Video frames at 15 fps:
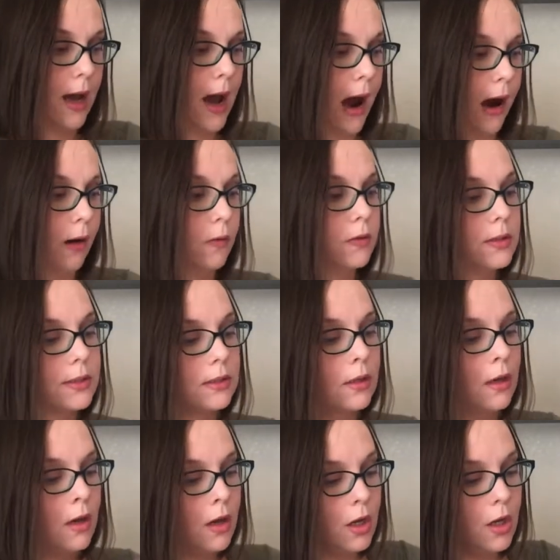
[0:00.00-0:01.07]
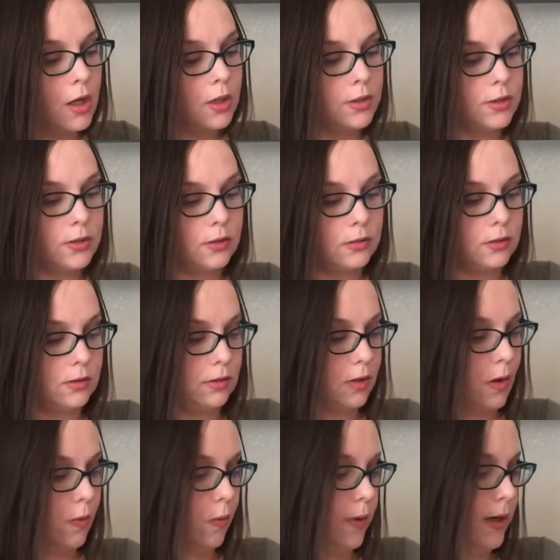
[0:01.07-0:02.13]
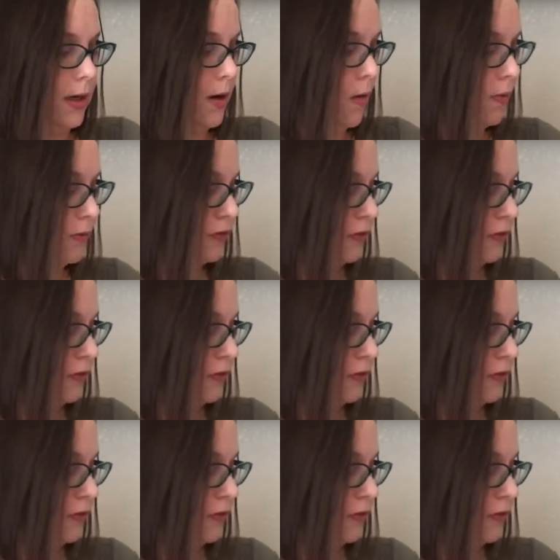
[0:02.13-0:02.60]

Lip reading: house, so we don't